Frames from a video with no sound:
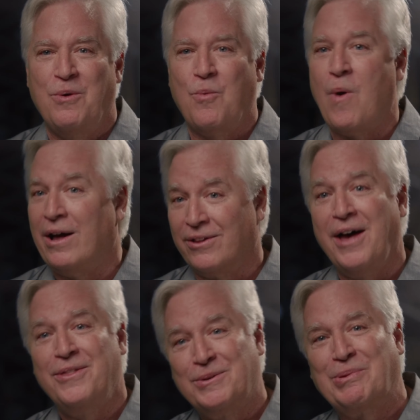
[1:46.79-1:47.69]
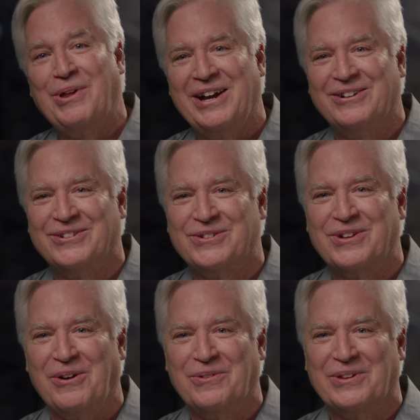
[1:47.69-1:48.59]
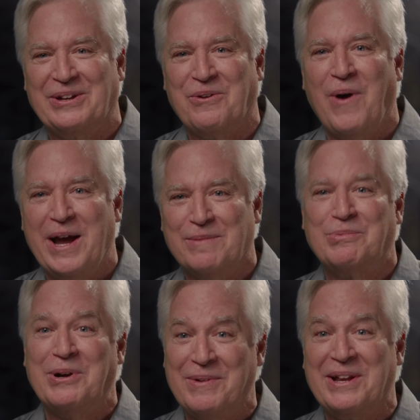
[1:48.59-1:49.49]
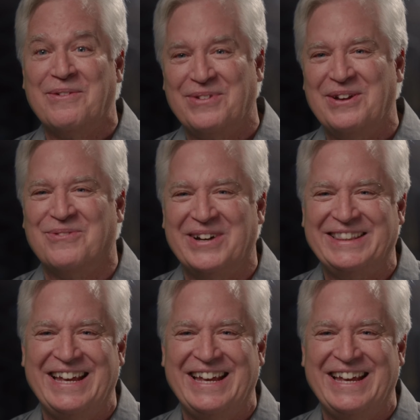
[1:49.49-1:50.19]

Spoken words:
while other players are really quite primitive in what